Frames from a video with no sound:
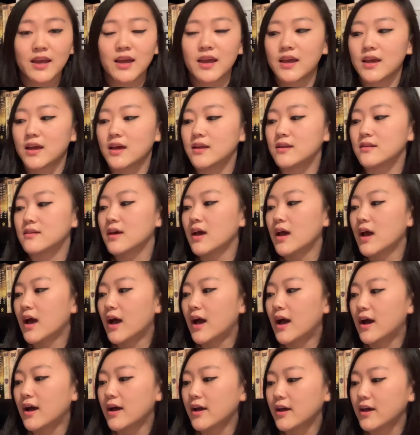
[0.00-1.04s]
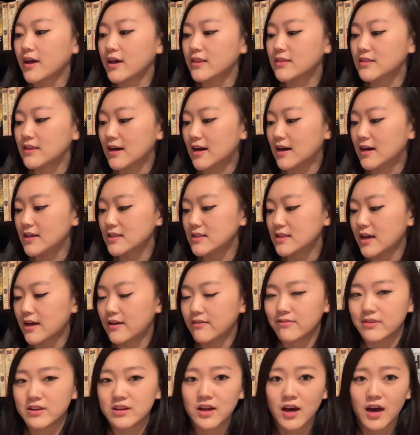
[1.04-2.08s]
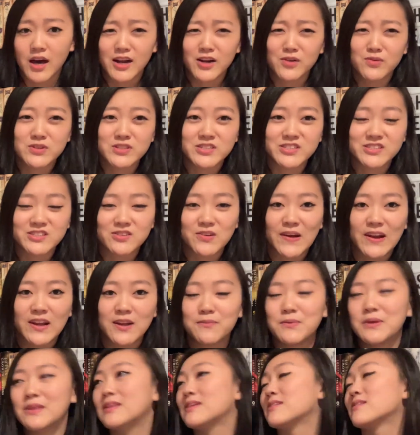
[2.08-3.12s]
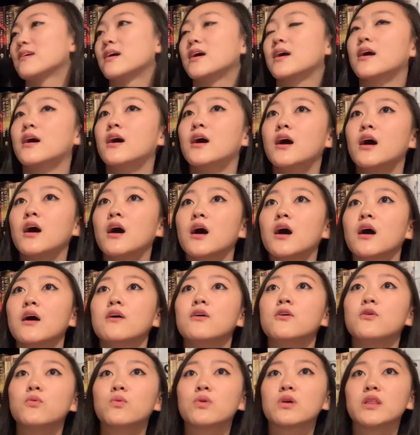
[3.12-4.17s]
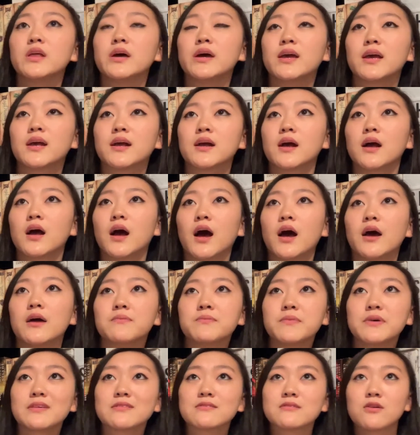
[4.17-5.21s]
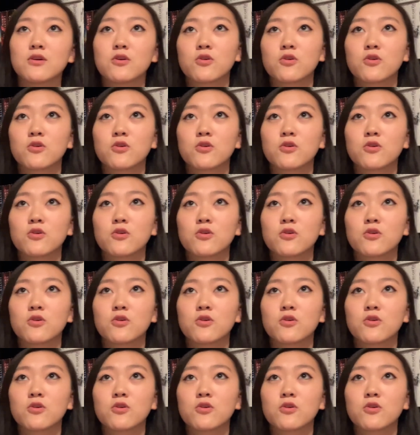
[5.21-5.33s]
and I thought that Renata was just going to be this like, oh, I'm like so